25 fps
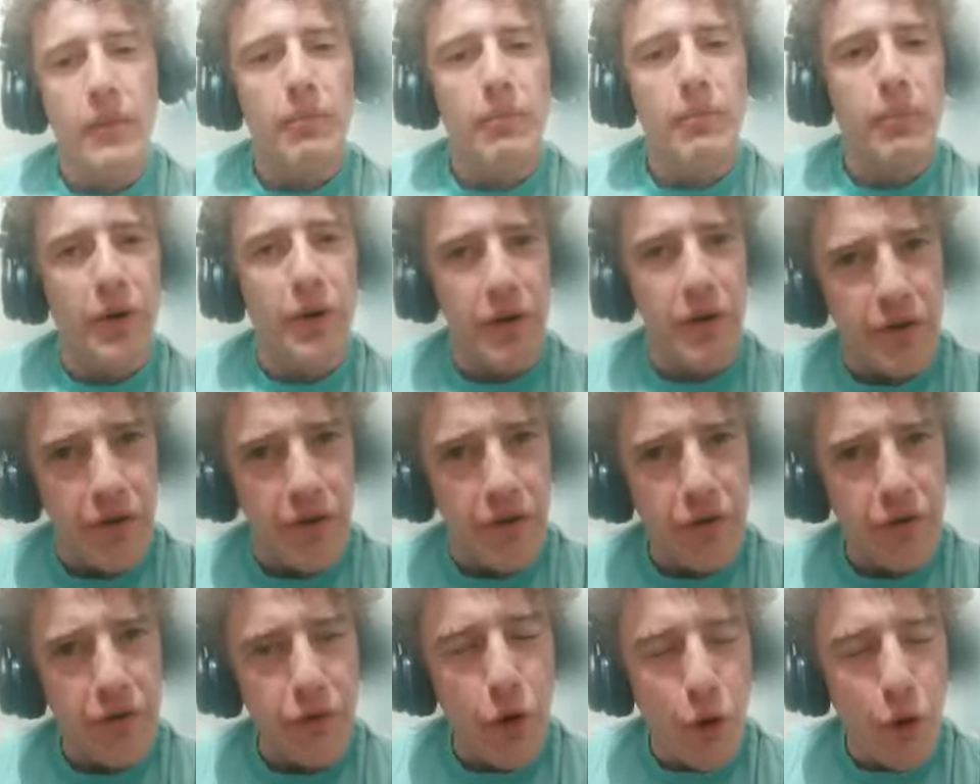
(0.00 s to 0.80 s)
but
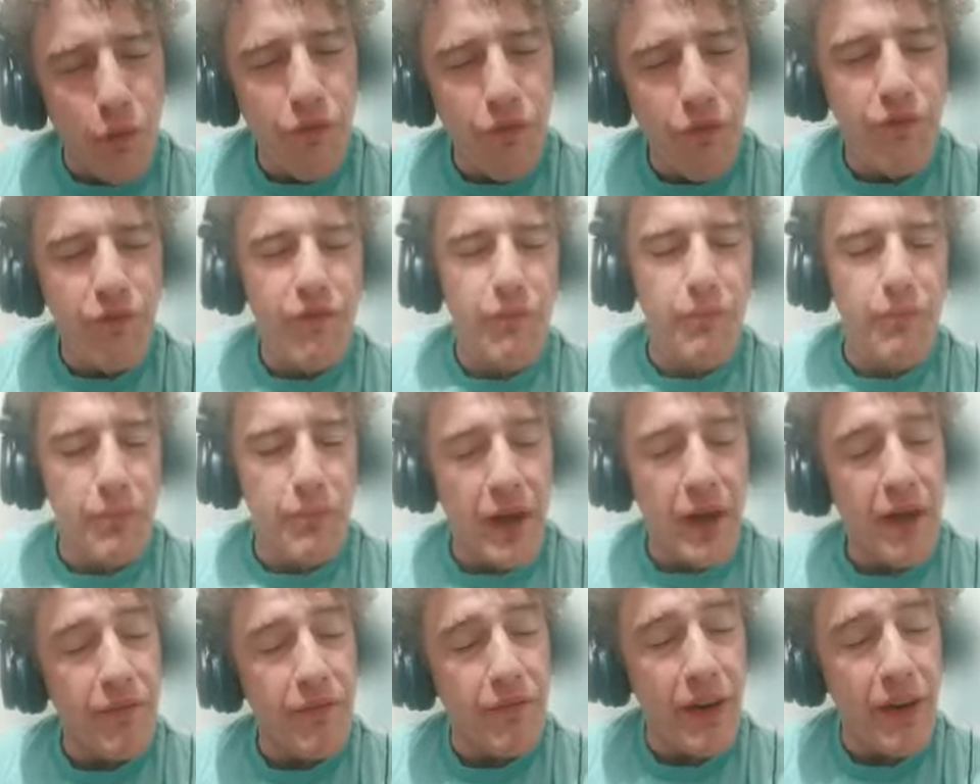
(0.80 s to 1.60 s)
no,
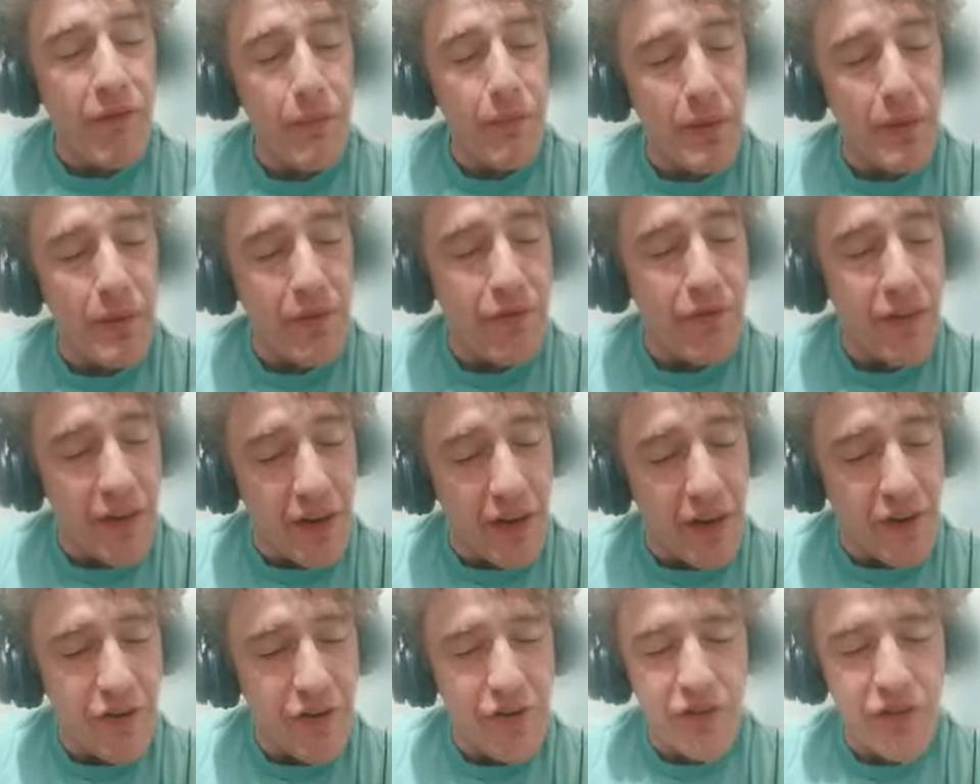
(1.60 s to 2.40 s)
have never been
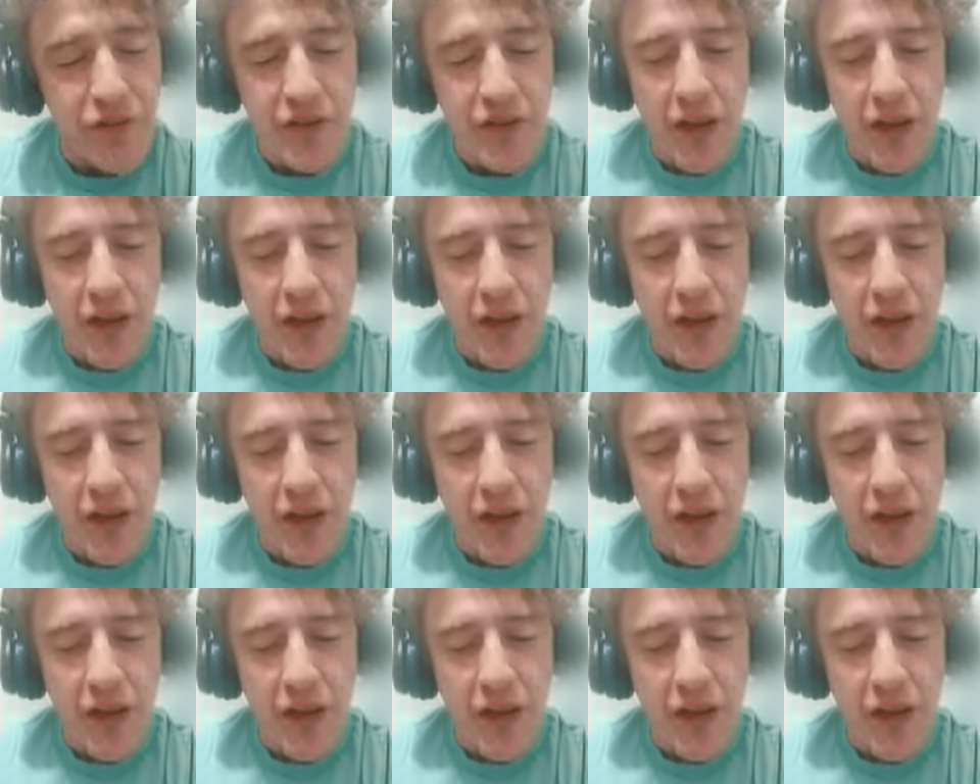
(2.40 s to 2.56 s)
finished.